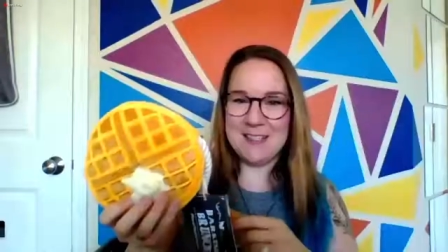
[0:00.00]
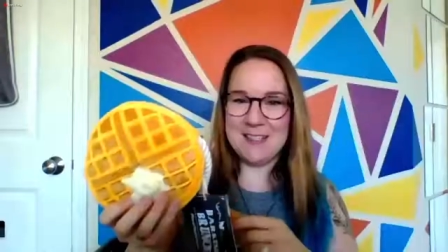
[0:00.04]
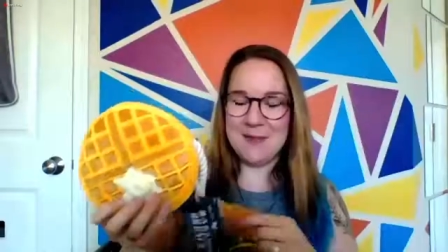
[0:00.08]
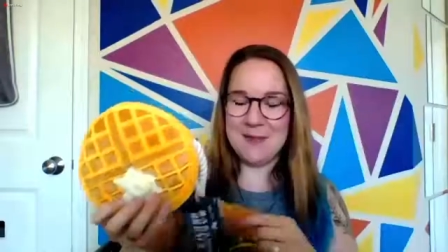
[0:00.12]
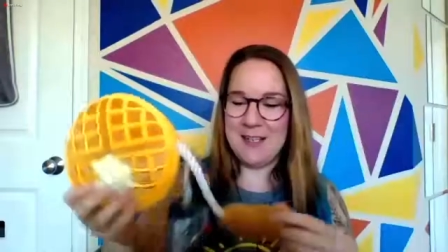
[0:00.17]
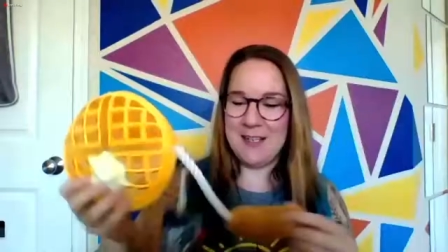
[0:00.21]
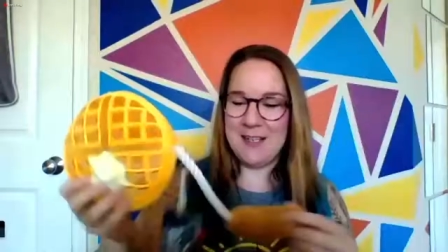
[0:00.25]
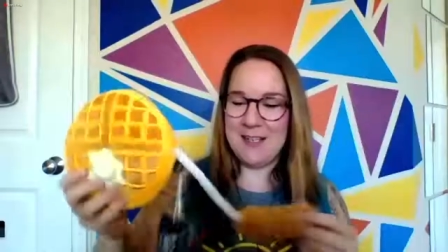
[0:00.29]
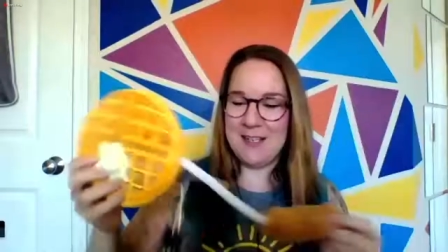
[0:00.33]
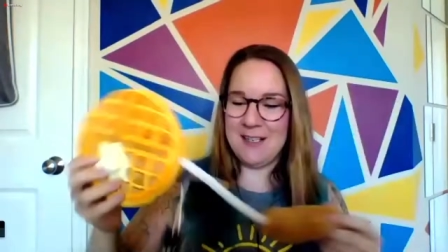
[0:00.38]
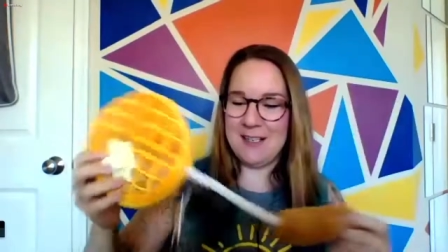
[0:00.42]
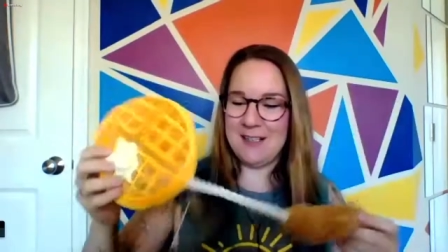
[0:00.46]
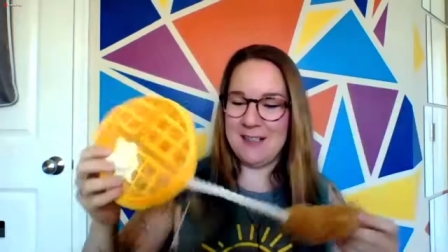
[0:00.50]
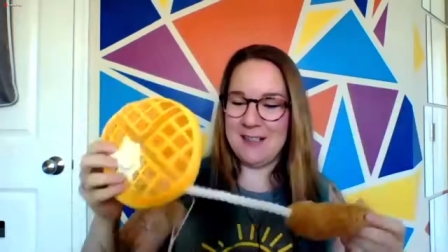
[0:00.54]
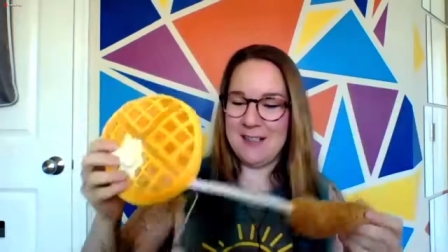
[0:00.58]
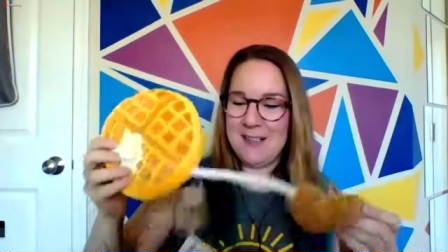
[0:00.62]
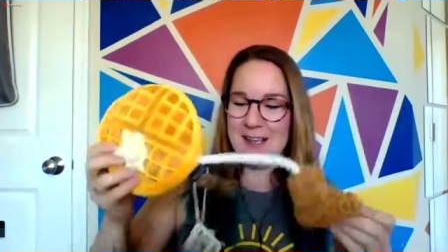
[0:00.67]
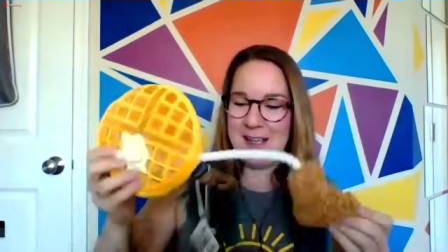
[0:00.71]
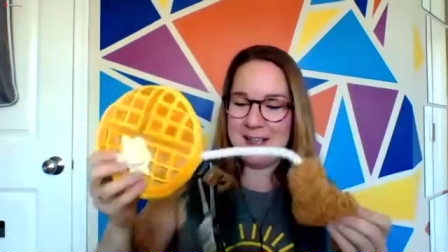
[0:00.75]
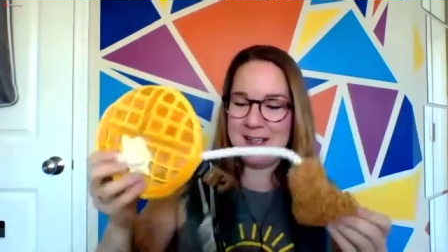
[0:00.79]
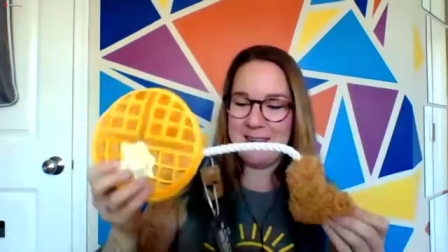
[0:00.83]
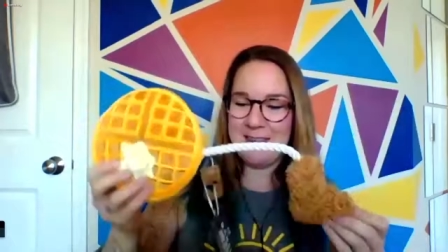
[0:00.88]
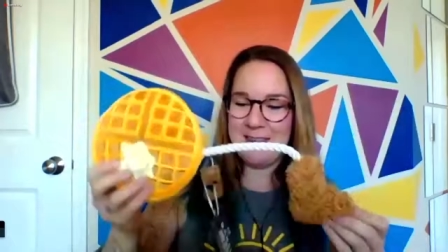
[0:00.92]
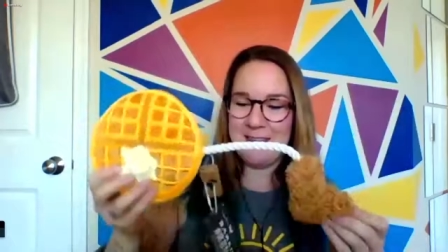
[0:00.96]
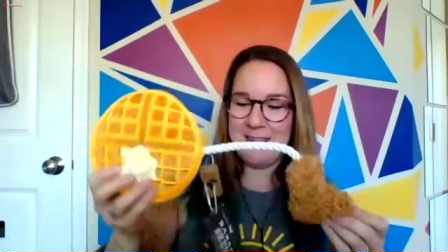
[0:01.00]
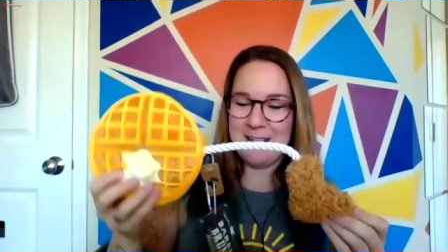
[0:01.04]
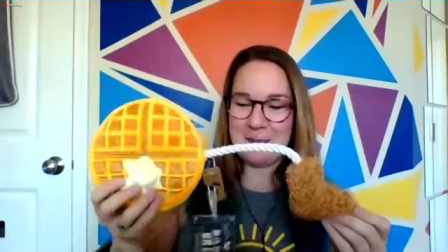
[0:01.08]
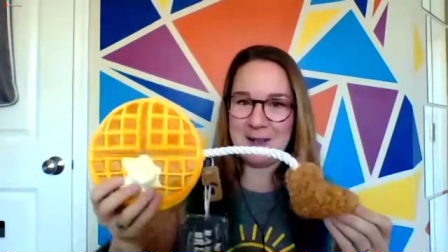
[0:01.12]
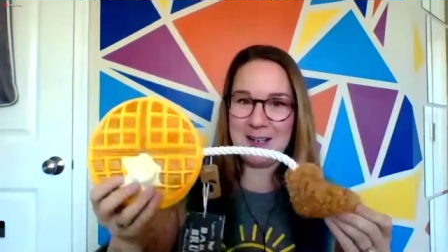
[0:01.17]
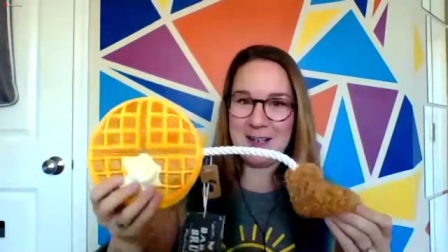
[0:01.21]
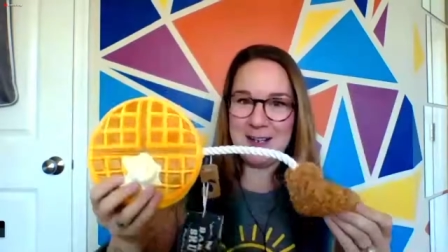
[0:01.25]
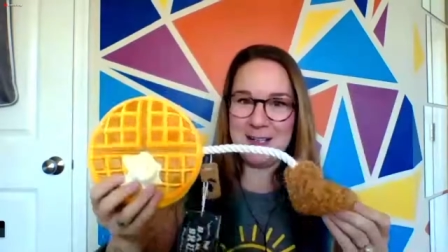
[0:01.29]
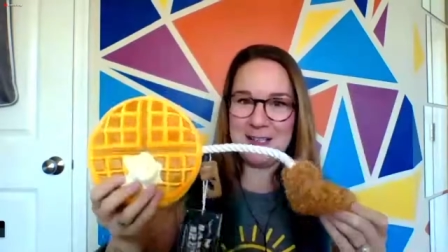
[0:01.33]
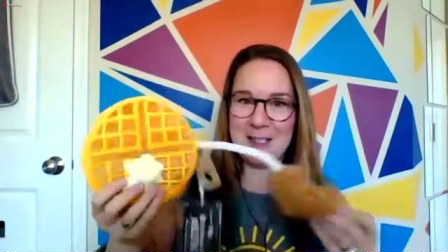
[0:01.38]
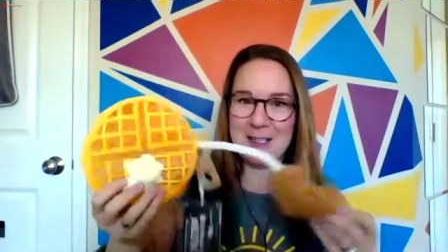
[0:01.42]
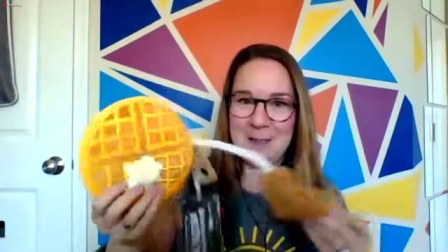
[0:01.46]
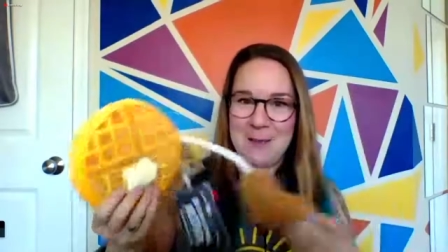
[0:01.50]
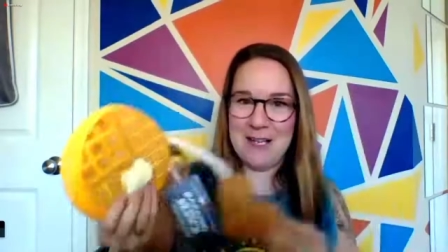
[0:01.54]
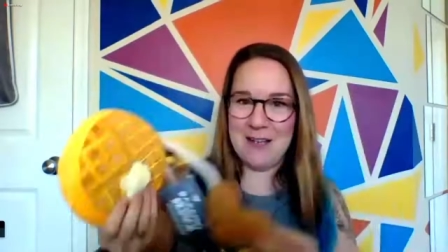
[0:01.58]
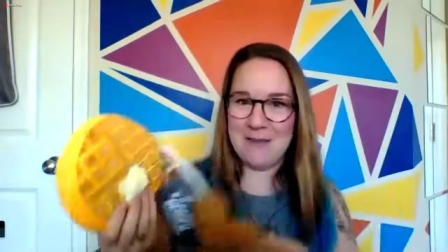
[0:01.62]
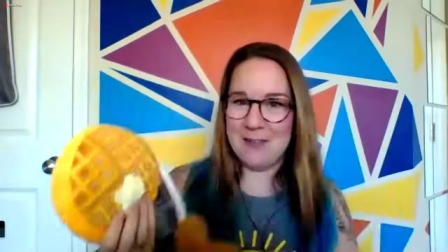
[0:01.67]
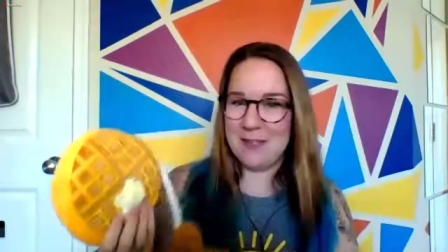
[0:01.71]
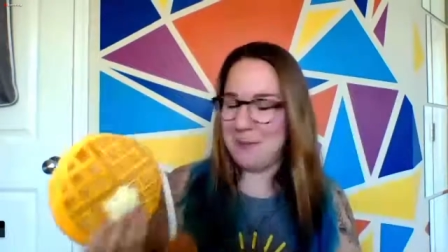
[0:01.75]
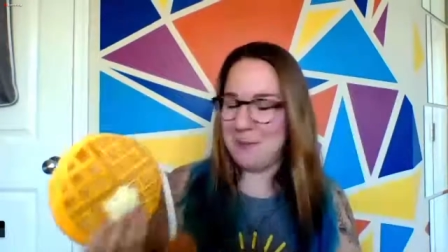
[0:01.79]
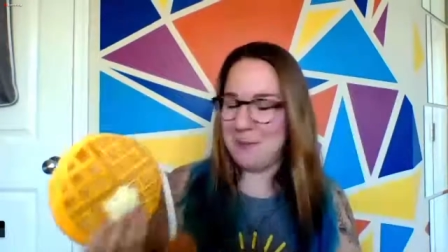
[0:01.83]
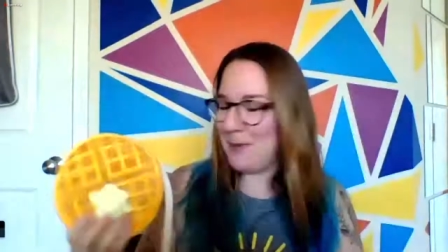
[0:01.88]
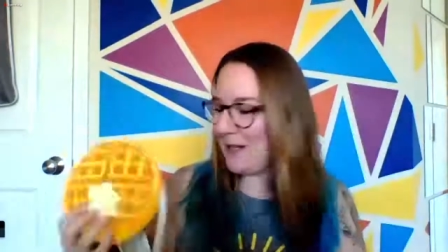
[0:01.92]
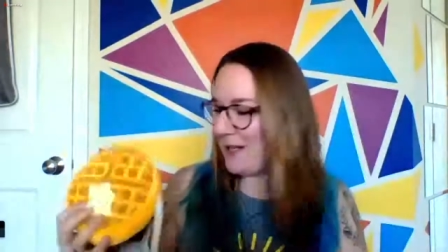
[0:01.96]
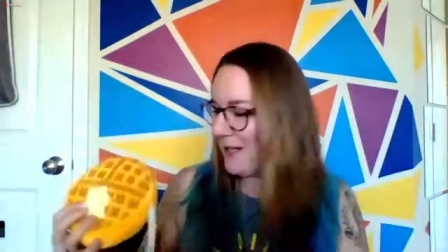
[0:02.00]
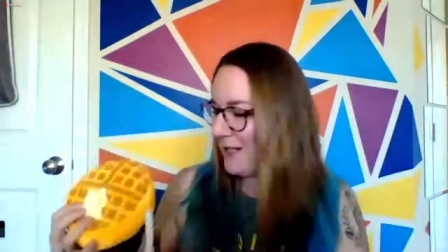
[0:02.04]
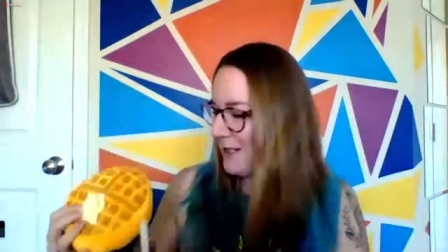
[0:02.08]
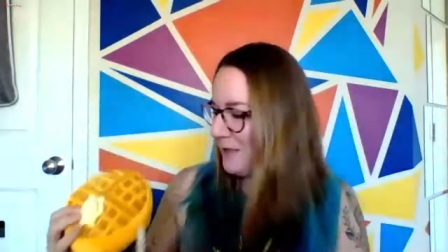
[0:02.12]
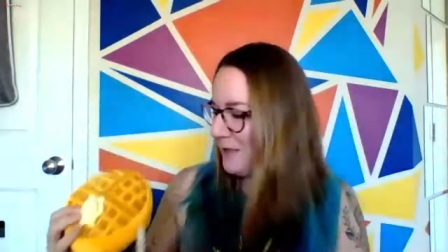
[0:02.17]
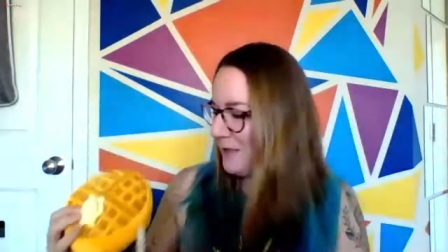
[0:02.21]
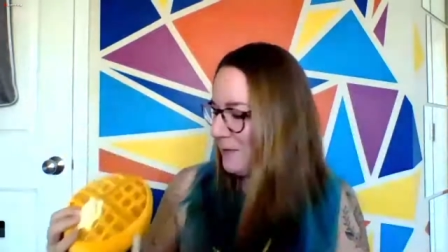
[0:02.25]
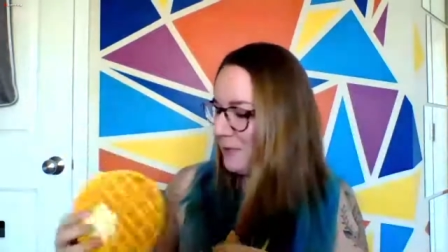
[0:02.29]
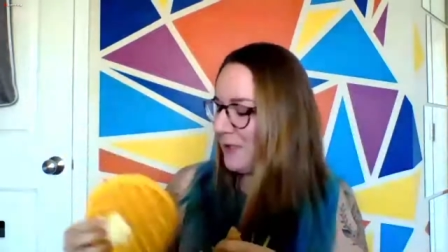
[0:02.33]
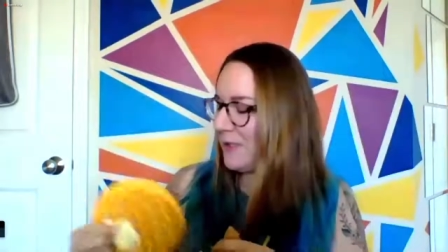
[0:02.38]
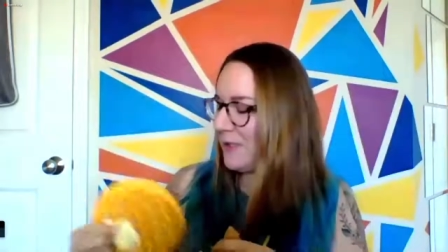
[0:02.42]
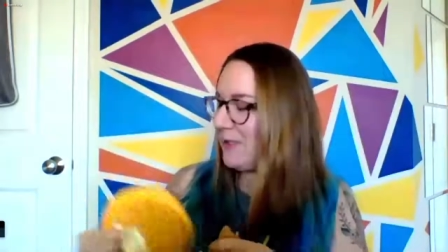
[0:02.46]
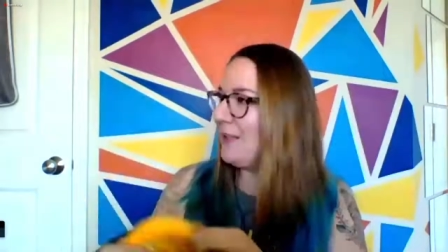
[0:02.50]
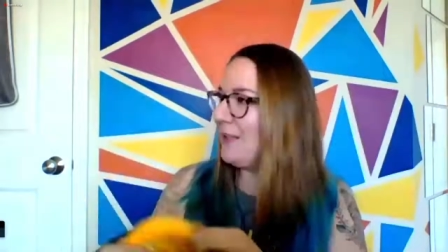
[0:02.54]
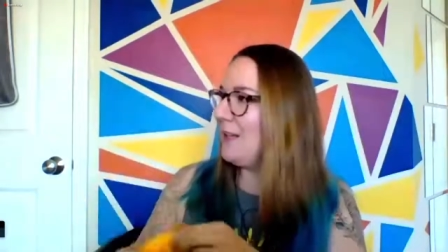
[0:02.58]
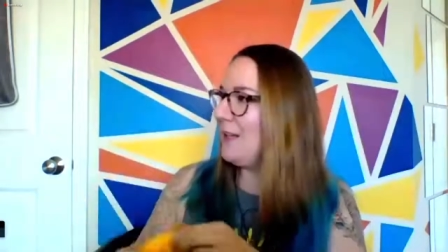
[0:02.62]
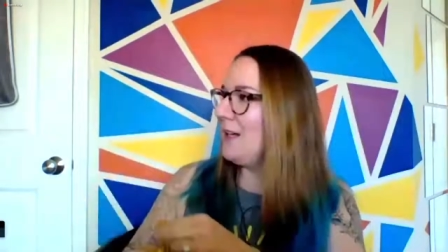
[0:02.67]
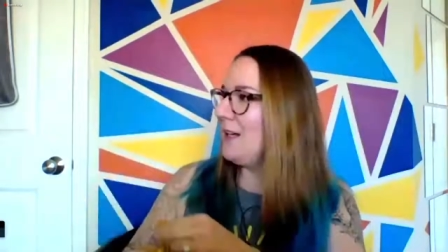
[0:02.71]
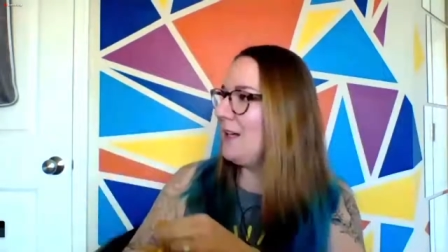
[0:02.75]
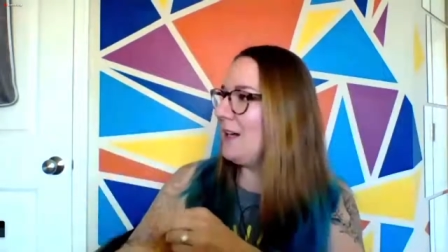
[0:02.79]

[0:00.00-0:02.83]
one, and I think I'm gonna end up having to buy it. But